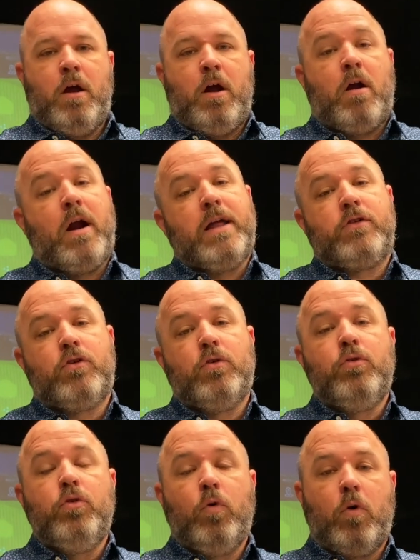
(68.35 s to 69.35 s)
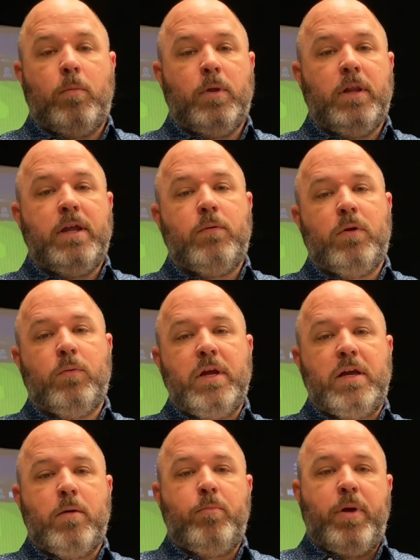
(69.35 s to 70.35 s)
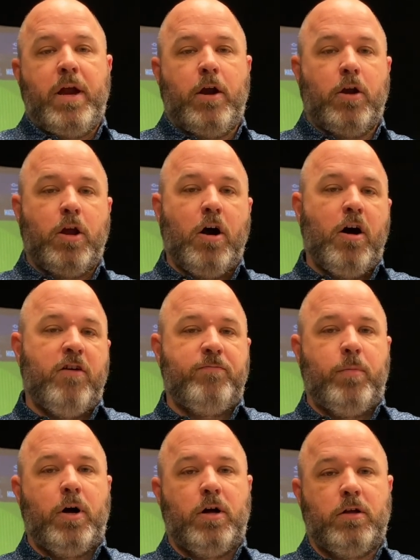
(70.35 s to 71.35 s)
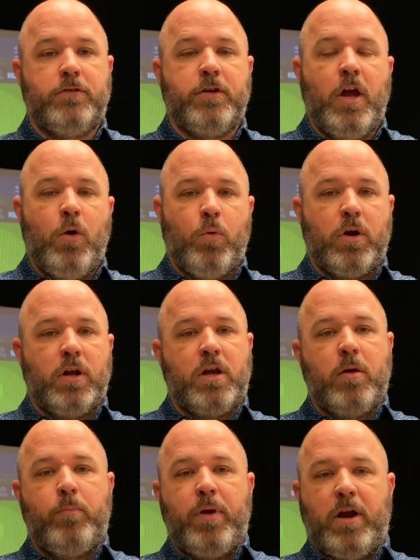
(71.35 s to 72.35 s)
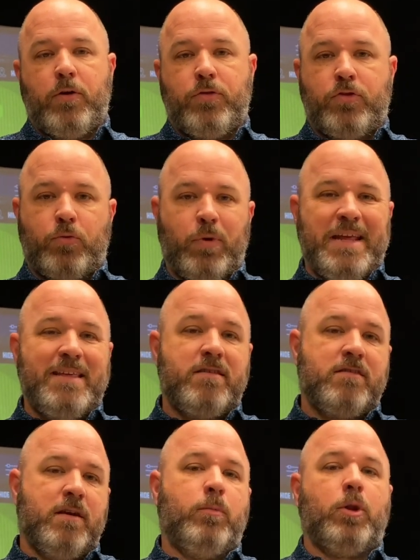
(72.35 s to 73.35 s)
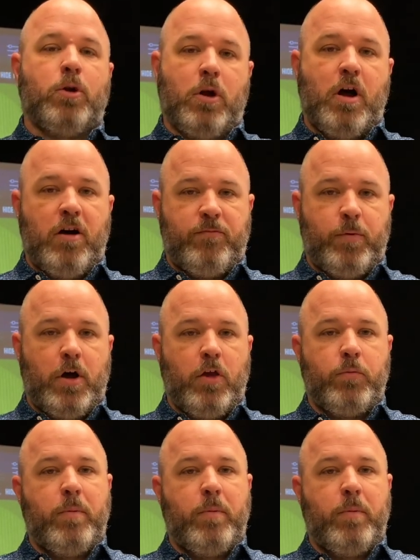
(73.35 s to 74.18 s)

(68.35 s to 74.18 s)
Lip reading: All right, so normally when we compare golf balls, we're going to compare 3 similar golf balls.